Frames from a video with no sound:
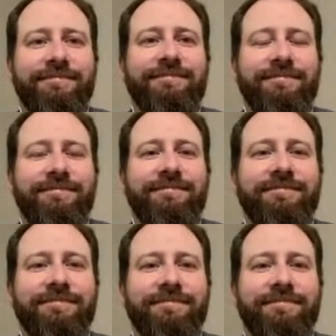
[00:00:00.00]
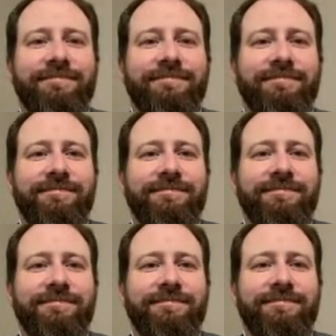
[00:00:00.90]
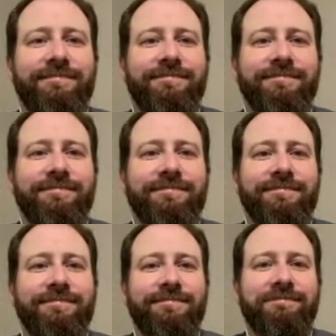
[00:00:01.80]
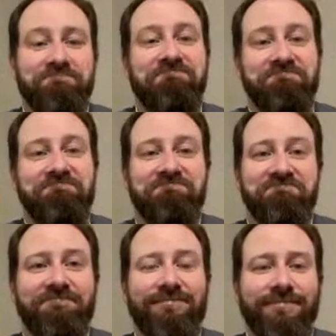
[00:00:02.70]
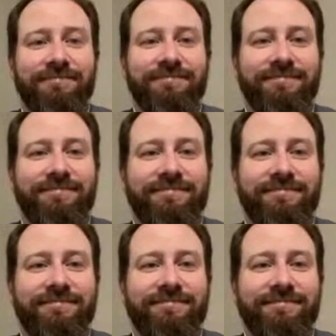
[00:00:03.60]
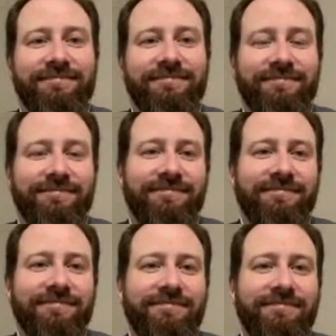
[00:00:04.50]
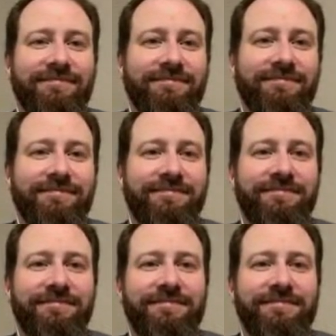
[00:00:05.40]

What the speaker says: The person shown says nothing.